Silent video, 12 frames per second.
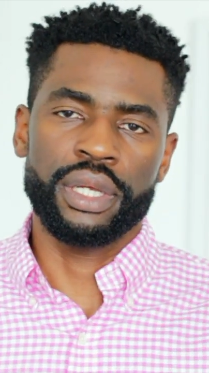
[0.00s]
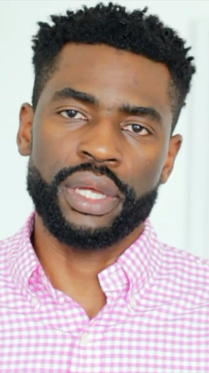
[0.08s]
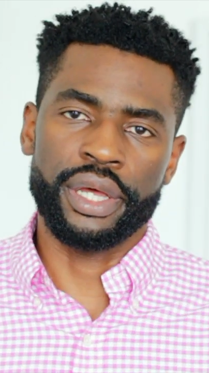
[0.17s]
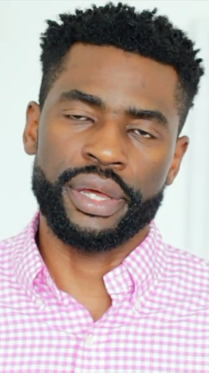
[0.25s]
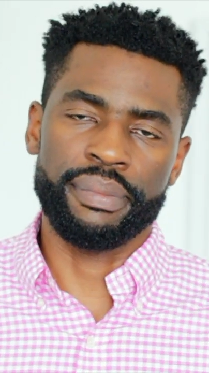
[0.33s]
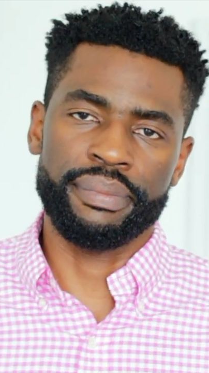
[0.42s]

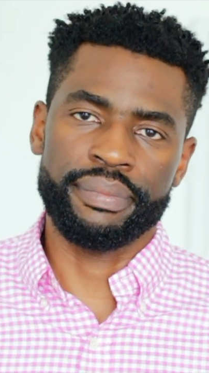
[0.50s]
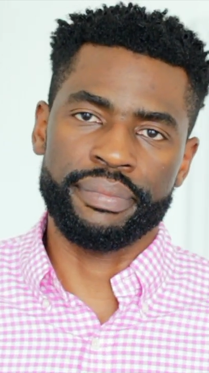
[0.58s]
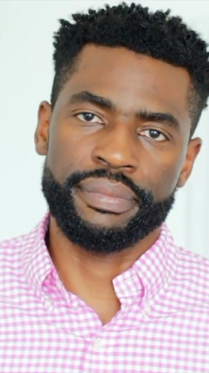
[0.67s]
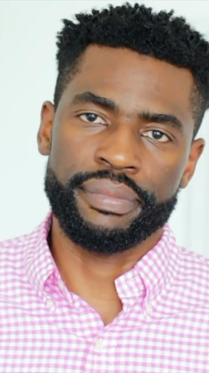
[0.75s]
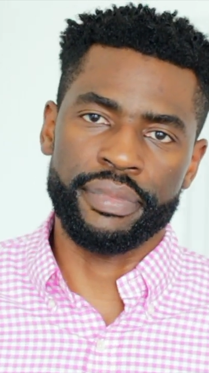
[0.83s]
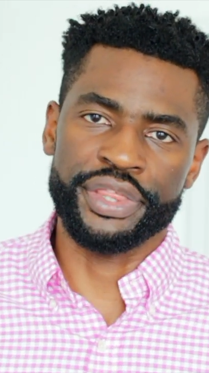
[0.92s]

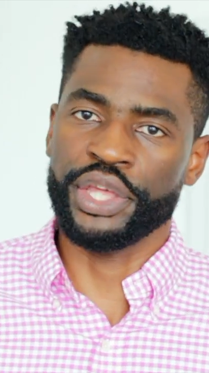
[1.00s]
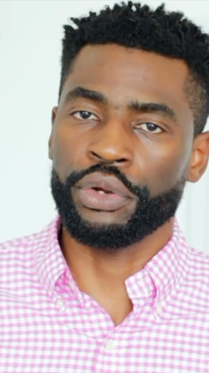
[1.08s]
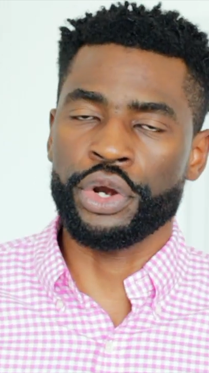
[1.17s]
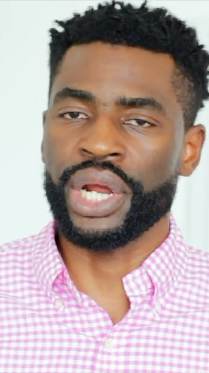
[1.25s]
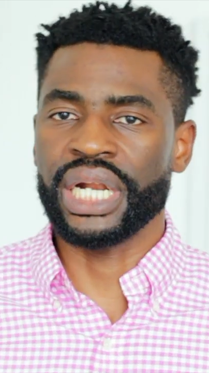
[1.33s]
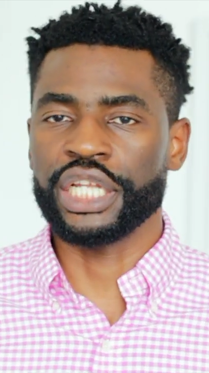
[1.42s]
Um, the
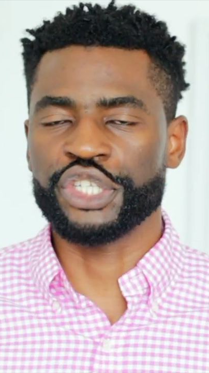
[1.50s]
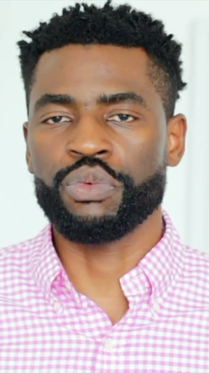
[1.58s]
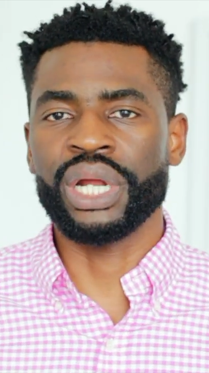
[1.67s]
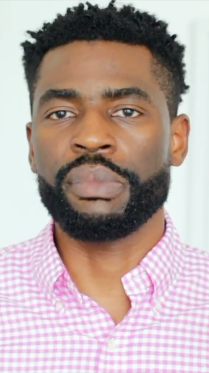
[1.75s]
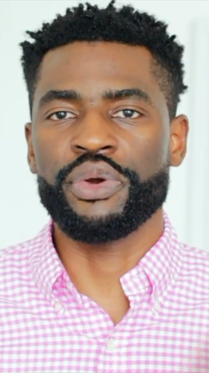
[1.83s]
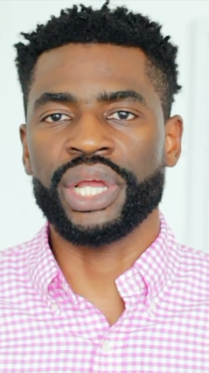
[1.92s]
other airlines?
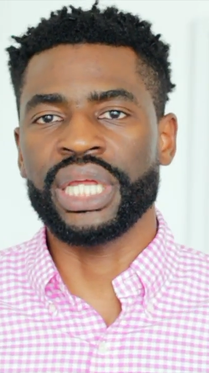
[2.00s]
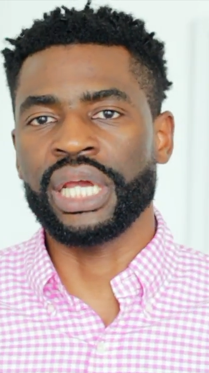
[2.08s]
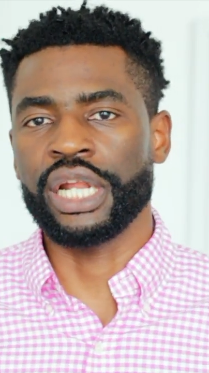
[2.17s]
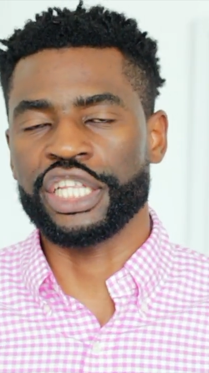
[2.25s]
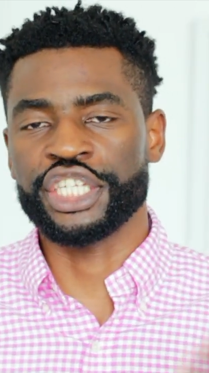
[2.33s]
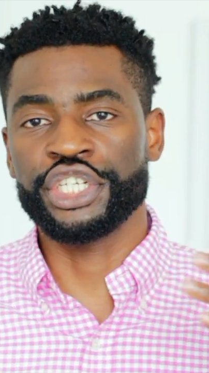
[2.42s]
Why American
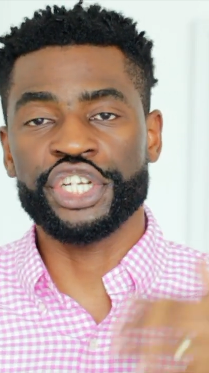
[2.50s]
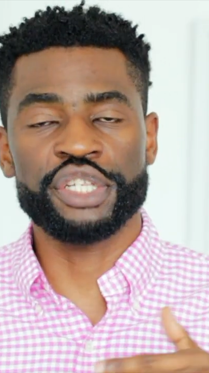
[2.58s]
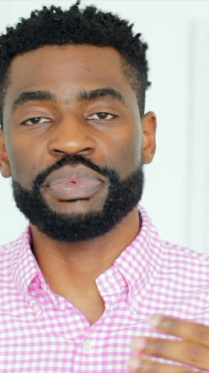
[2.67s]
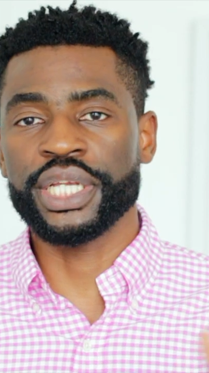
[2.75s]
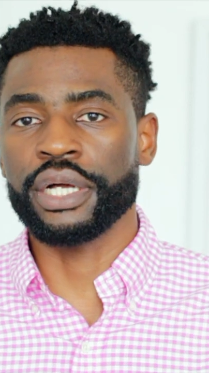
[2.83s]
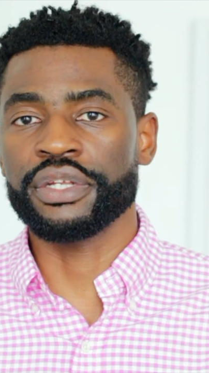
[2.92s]
Airlines? Just
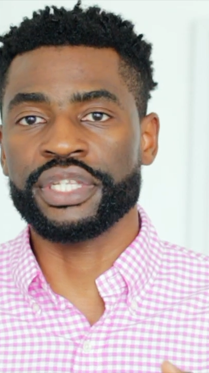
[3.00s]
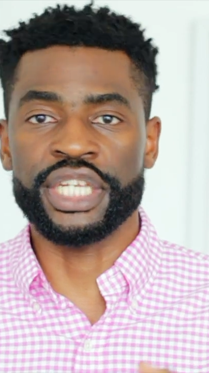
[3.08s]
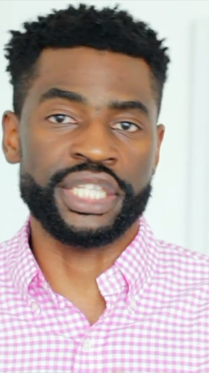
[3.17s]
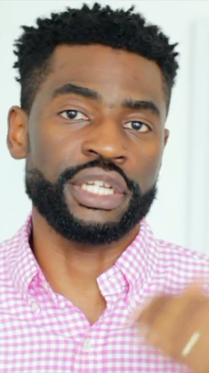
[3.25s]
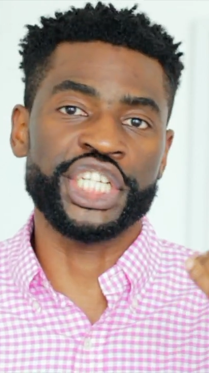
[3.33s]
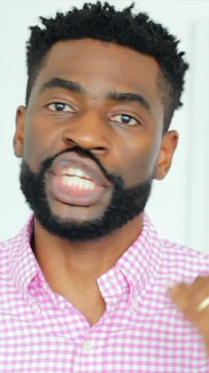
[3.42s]
because
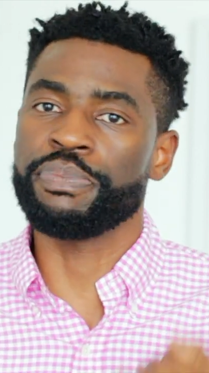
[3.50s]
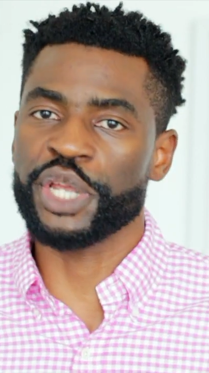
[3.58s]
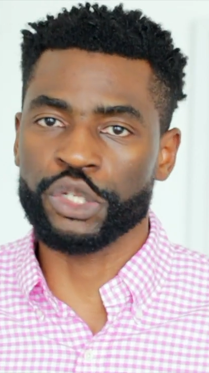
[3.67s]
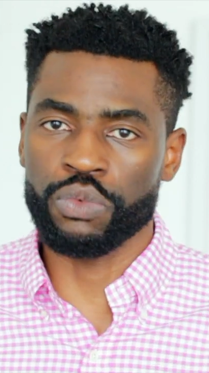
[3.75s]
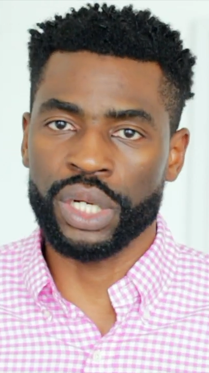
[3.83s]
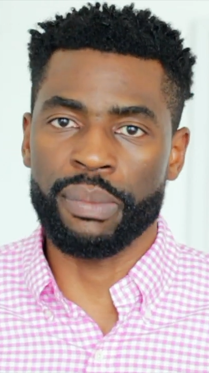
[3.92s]
it's the
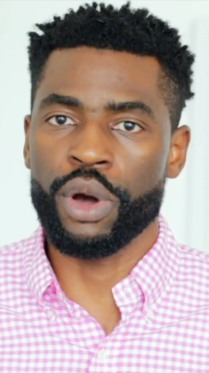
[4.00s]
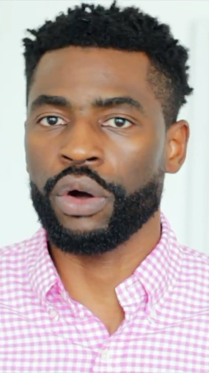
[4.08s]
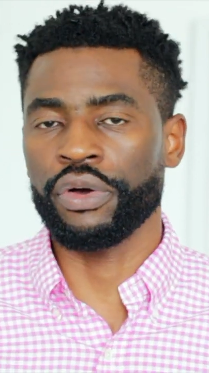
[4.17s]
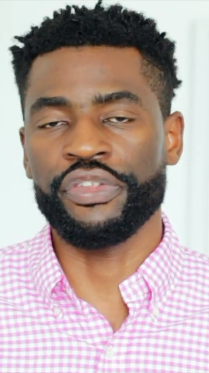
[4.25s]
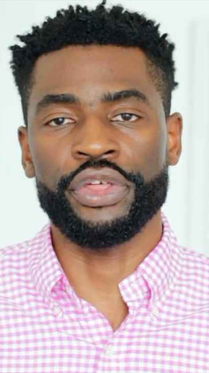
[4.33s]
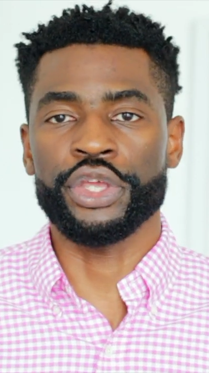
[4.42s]
cheapest one
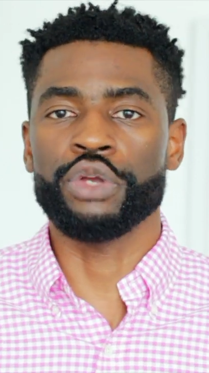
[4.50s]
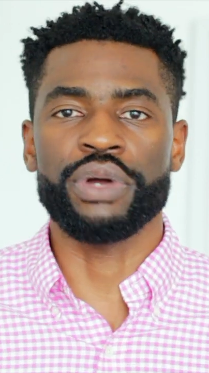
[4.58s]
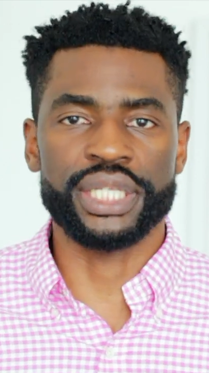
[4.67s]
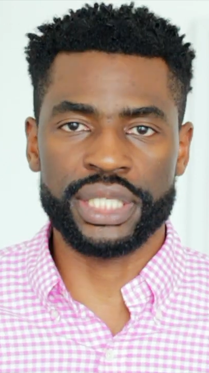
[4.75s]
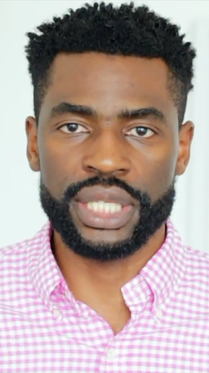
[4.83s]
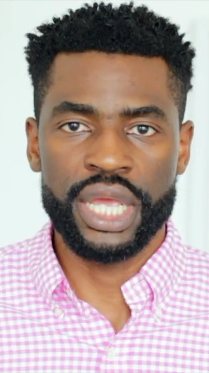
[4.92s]
among the U
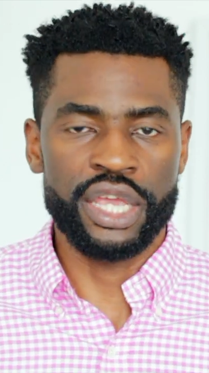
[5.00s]
S.